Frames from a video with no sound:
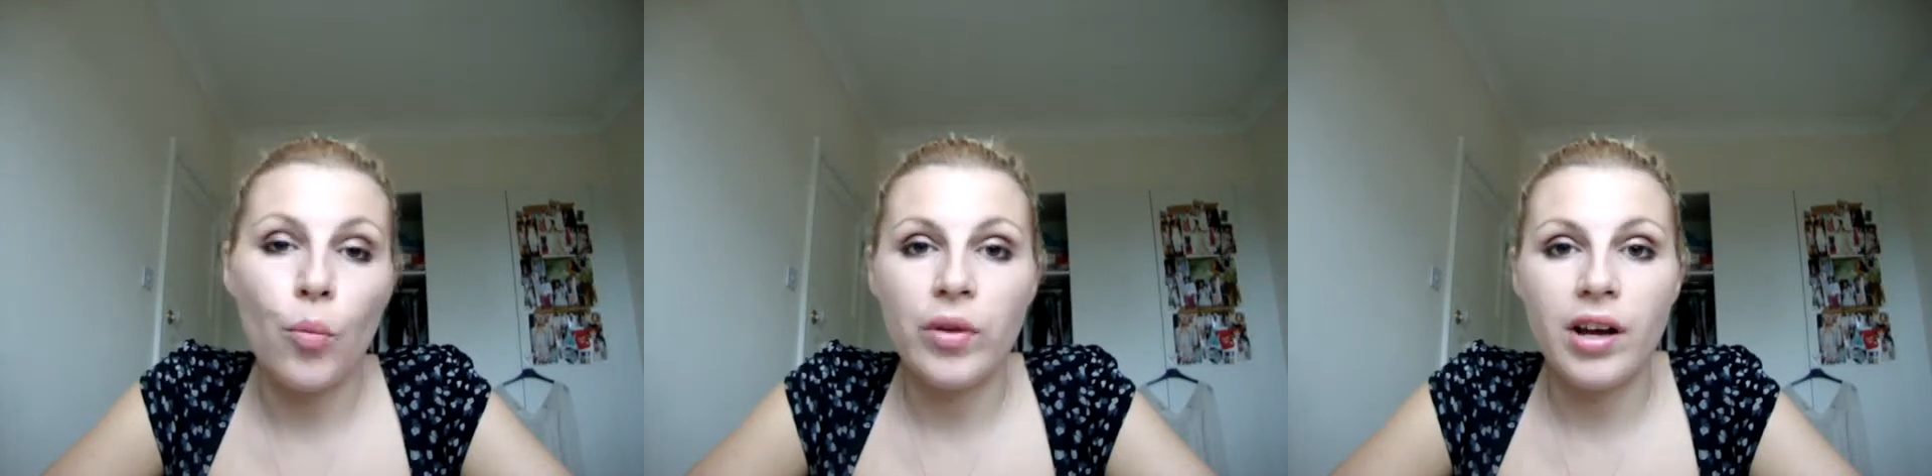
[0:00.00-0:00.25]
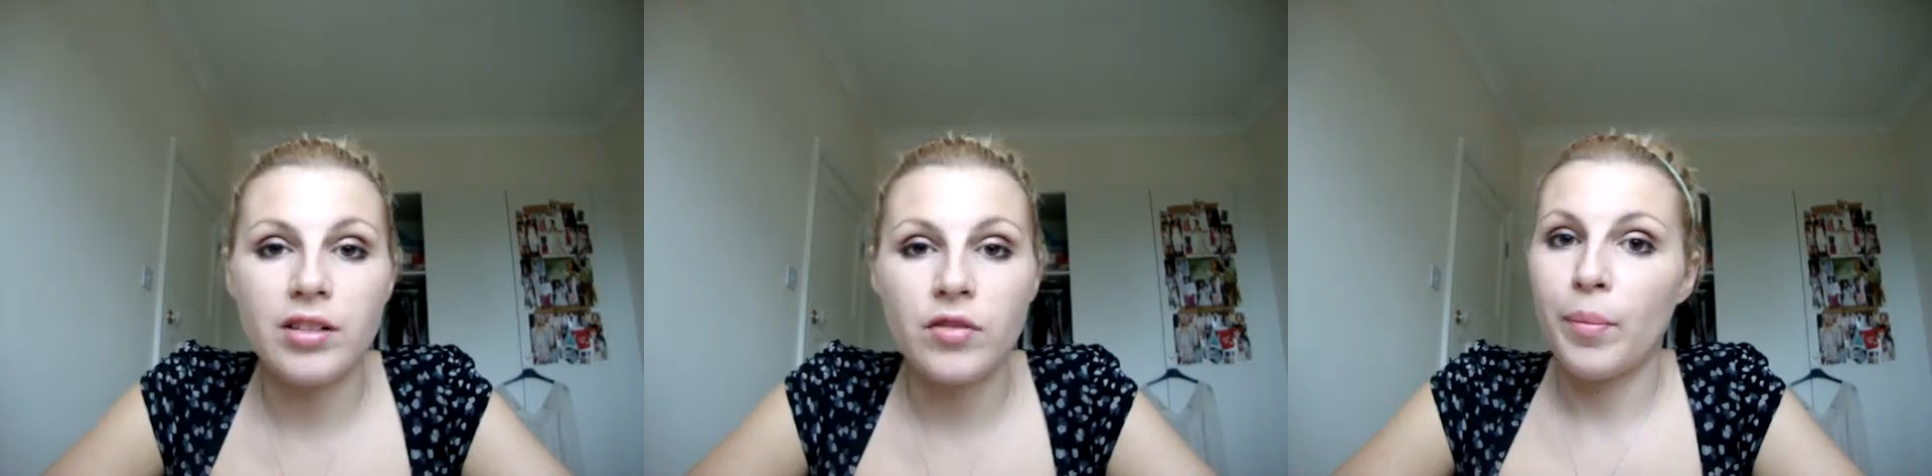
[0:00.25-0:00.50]
with
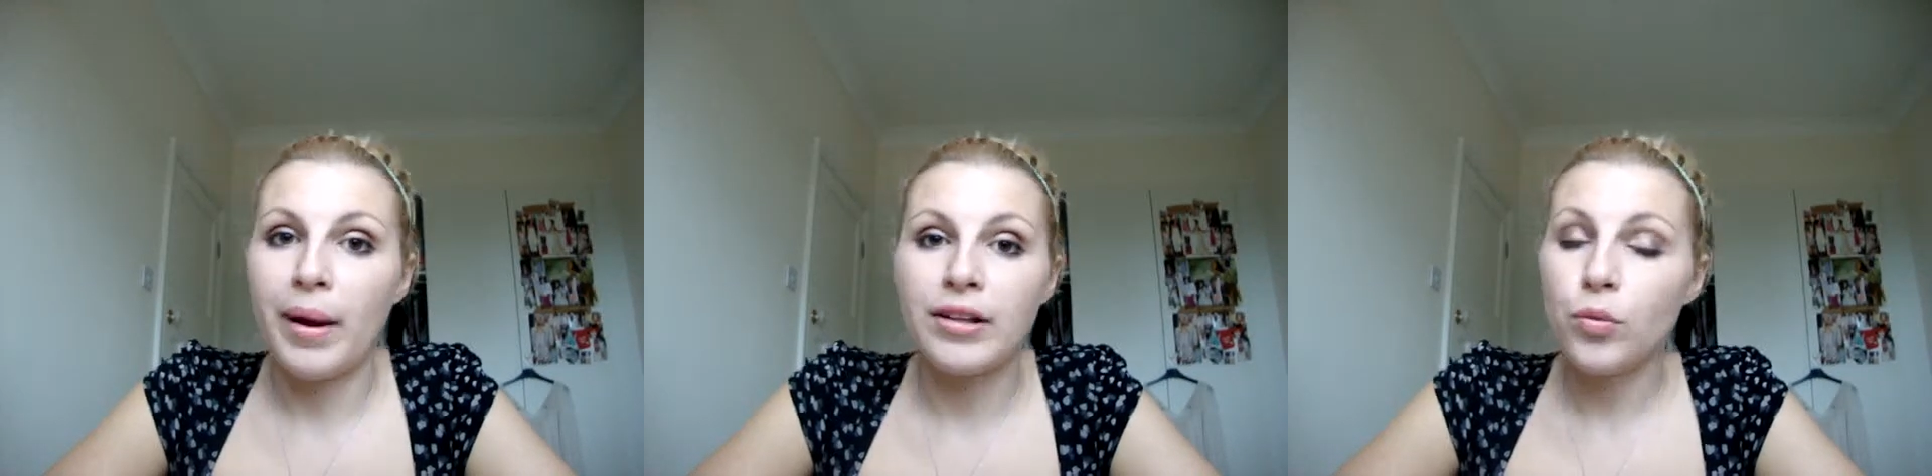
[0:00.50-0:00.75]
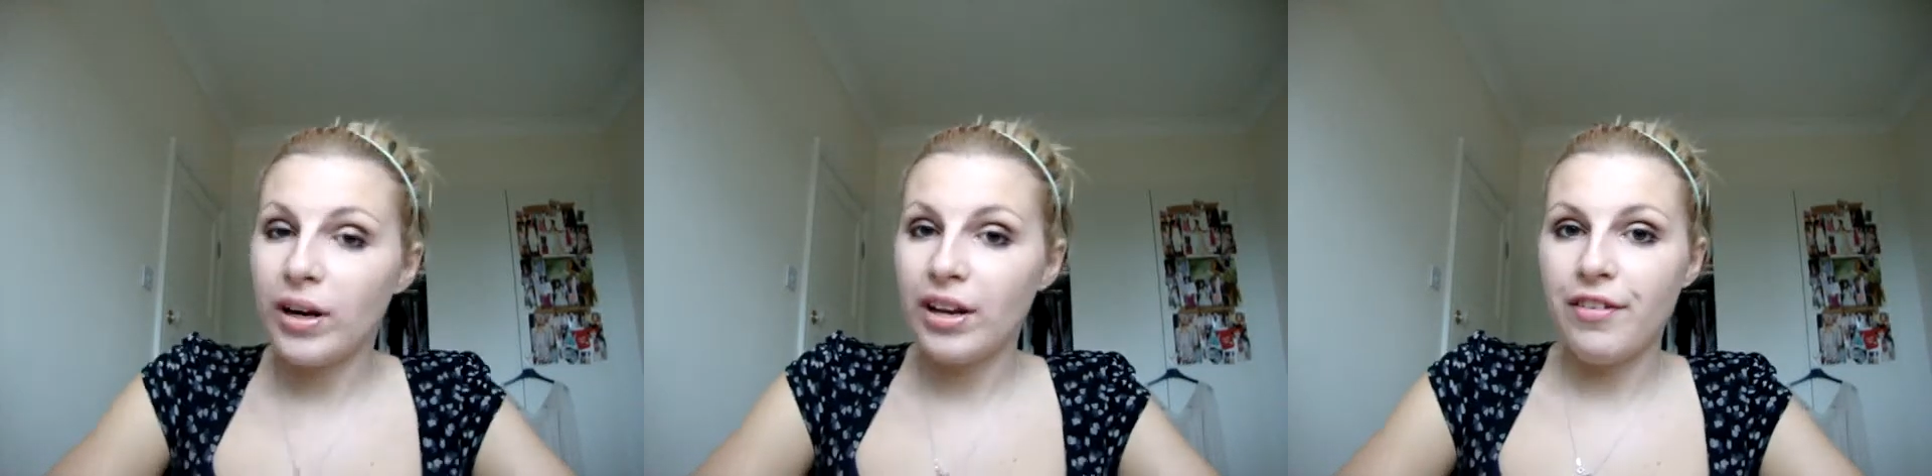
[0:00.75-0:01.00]
it because I've got about
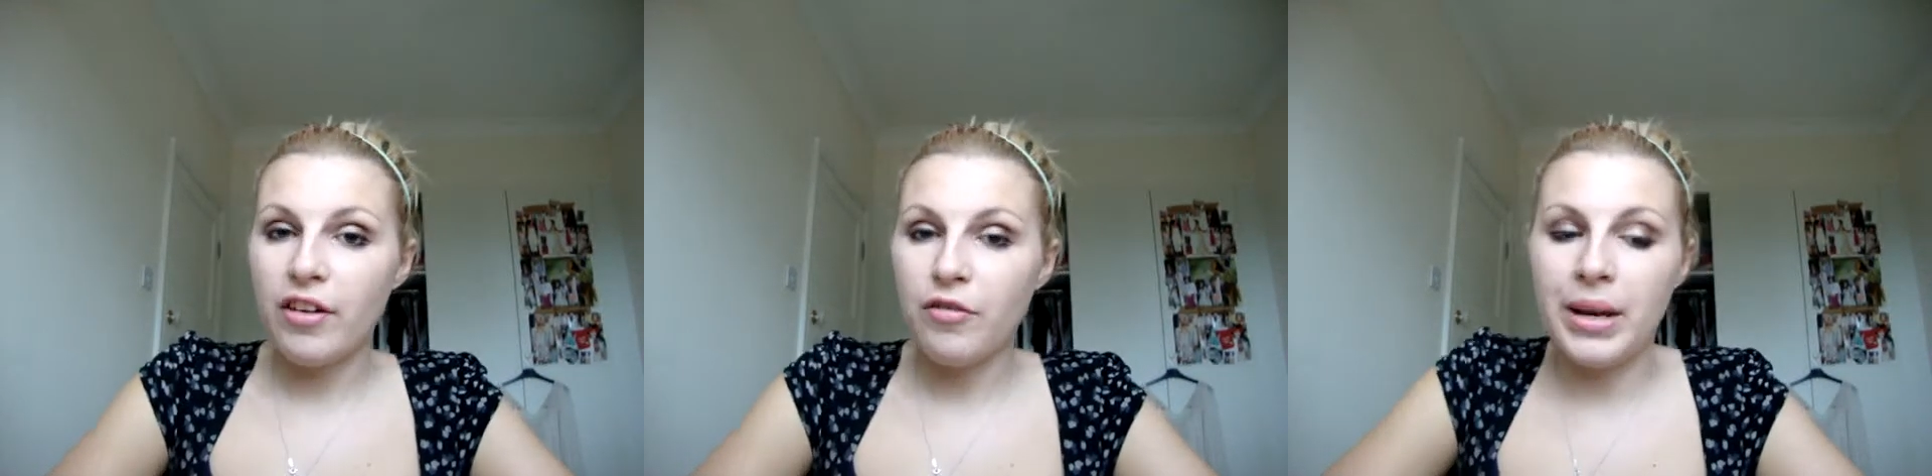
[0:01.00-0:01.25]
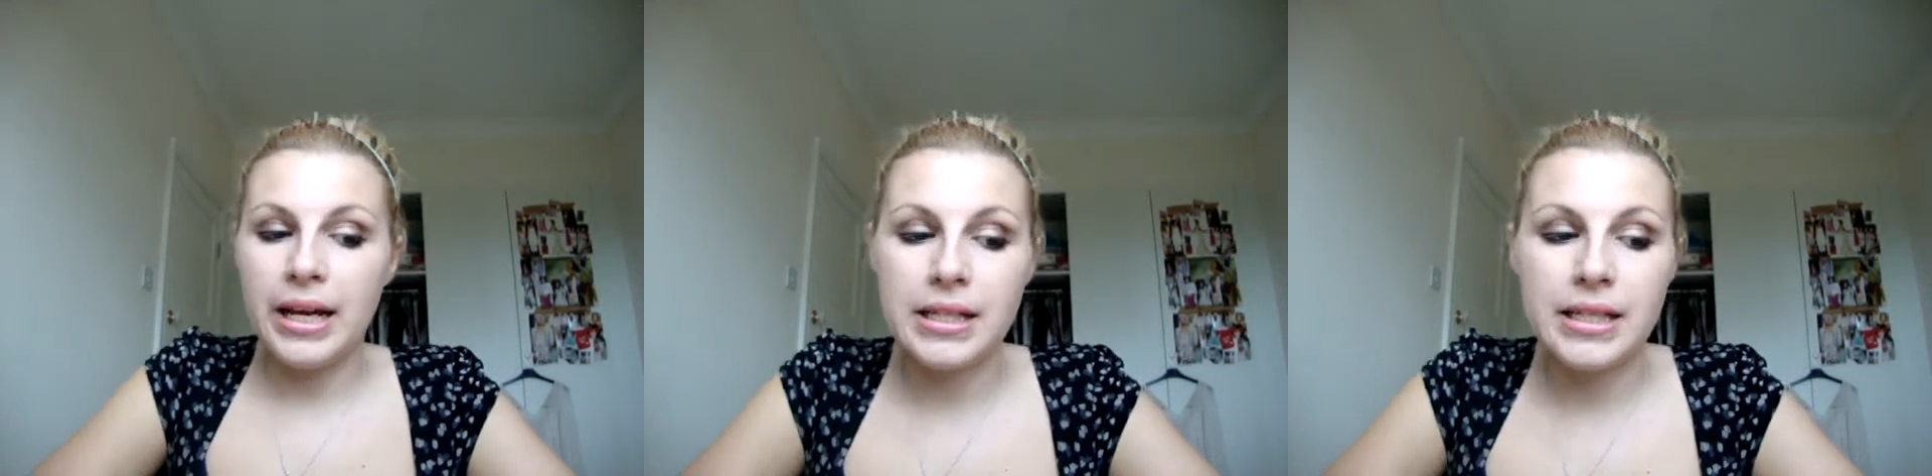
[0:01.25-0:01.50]
25
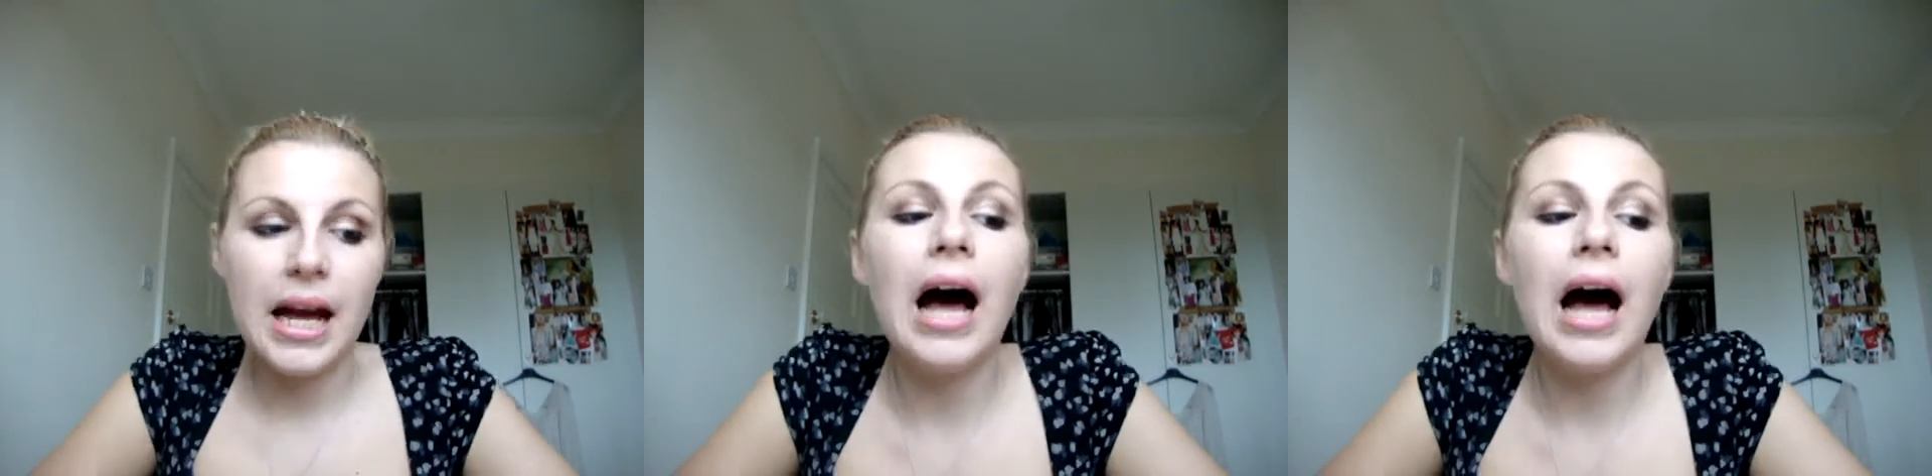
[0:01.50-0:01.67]
minutes